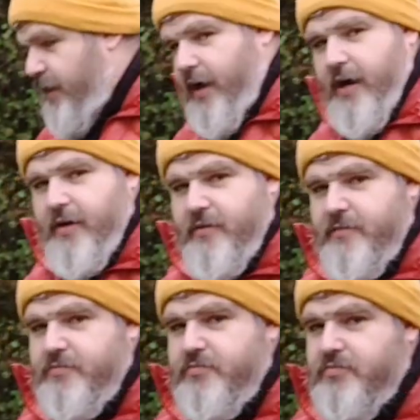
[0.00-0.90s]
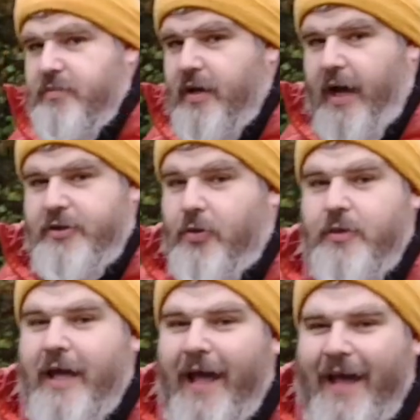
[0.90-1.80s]
And I don't
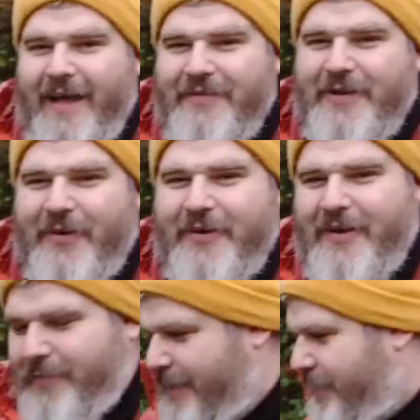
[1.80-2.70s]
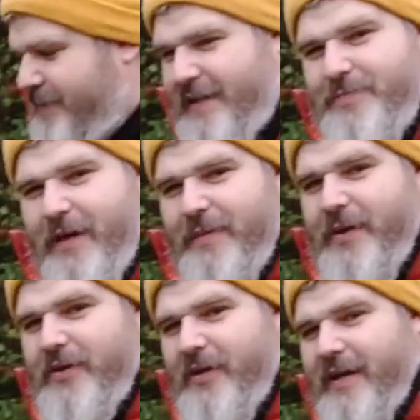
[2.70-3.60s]
care if you don't agree with me, because that's my
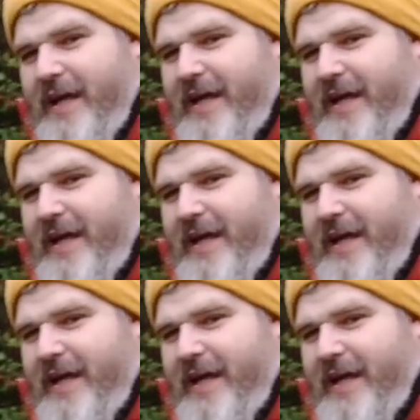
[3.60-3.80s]
opinion, and it